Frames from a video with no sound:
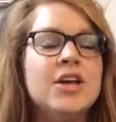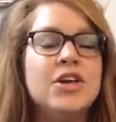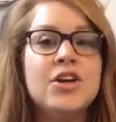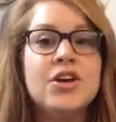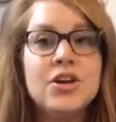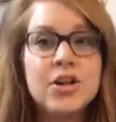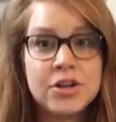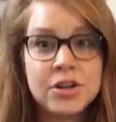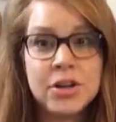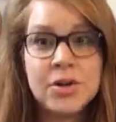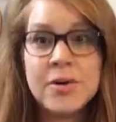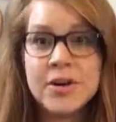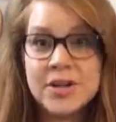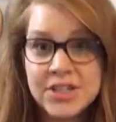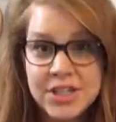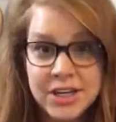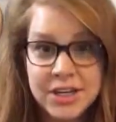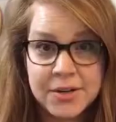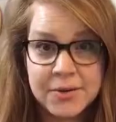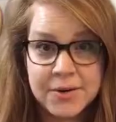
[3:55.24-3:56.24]
you all know what
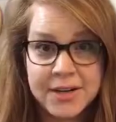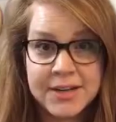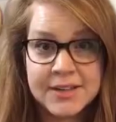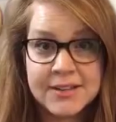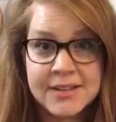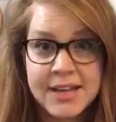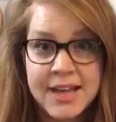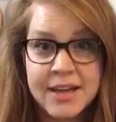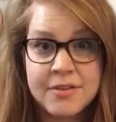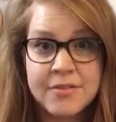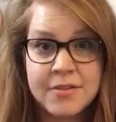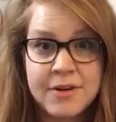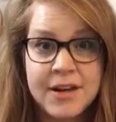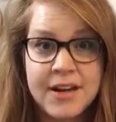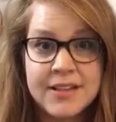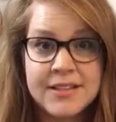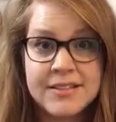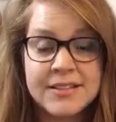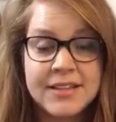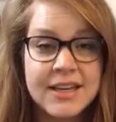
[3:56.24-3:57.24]
January is like for
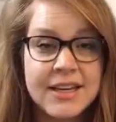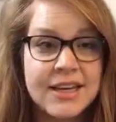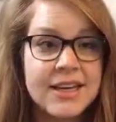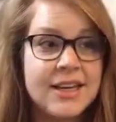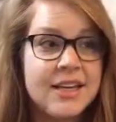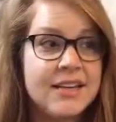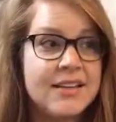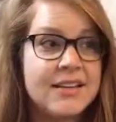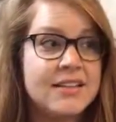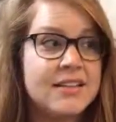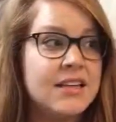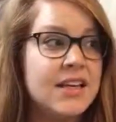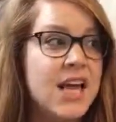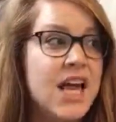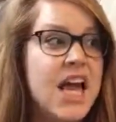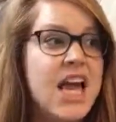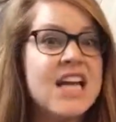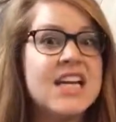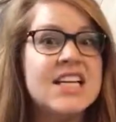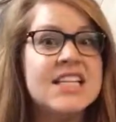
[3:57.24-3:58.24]
us. It is
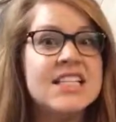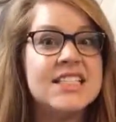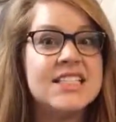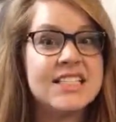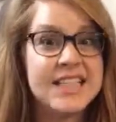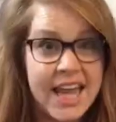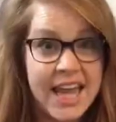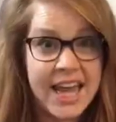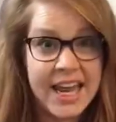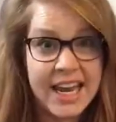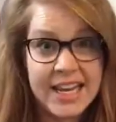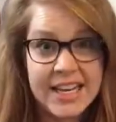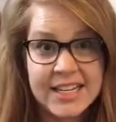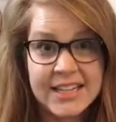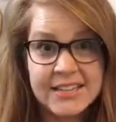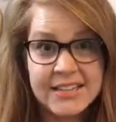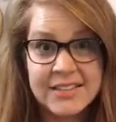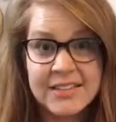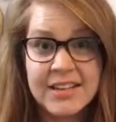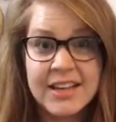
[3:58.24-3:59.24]
dead.
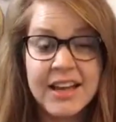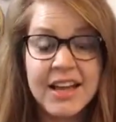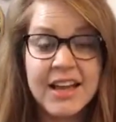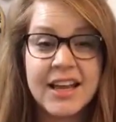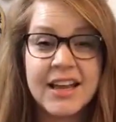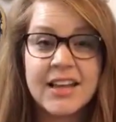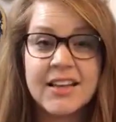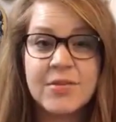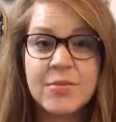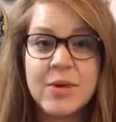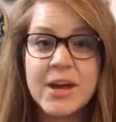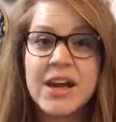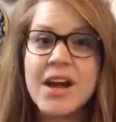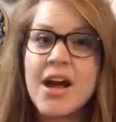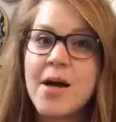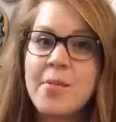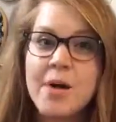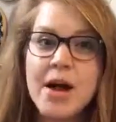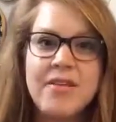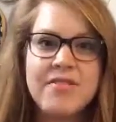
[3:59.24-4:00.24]
We
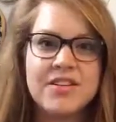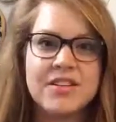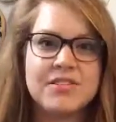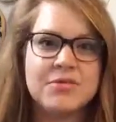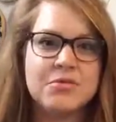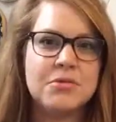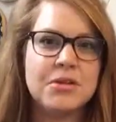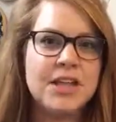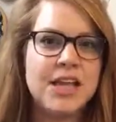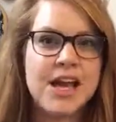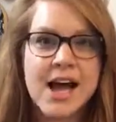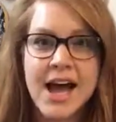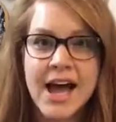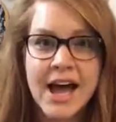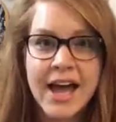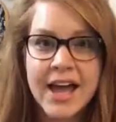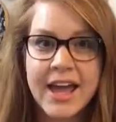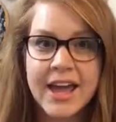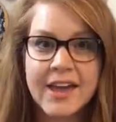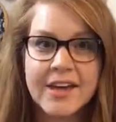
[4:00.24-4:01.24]
come off this really
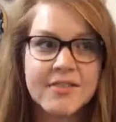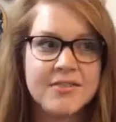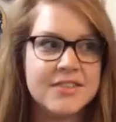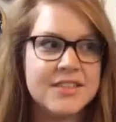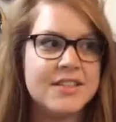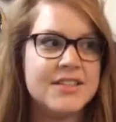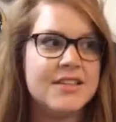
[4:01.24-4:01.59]
high of